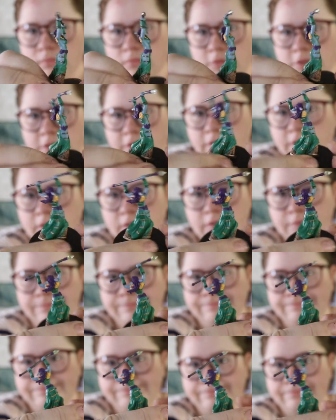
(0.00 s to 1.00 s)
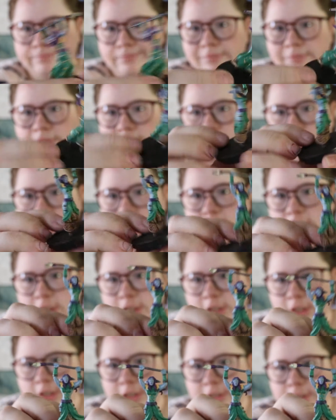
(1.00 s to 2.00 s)
Look at her. Look at
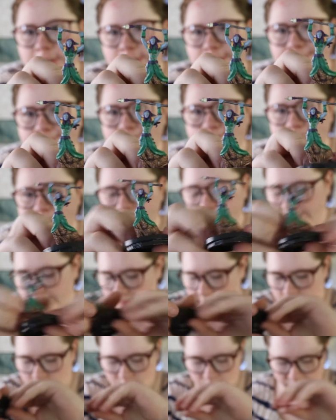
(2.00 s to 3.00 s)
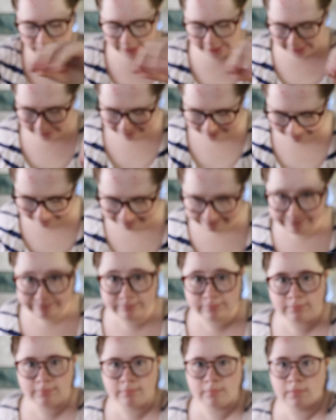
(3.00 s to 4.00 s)
her. Sweet.
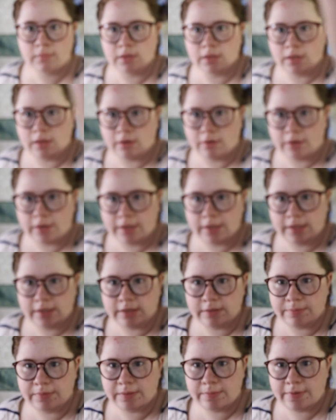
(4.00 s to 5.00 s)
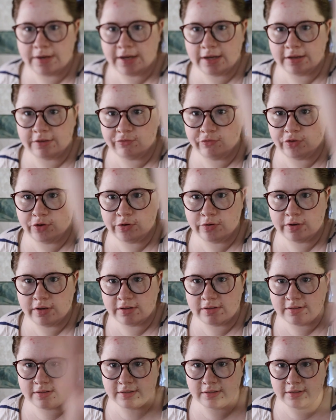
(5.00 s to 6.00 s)
Now I need to be back in
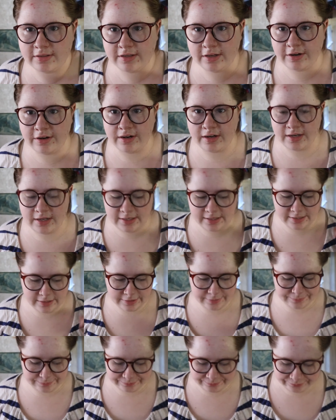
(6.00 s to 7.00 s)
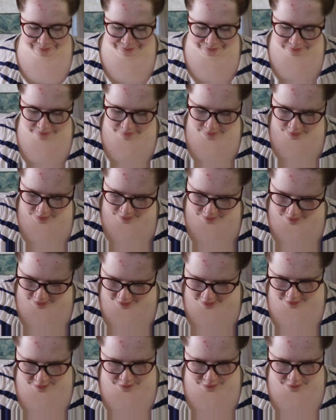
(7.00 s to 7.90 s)
focus. There I am. Okay,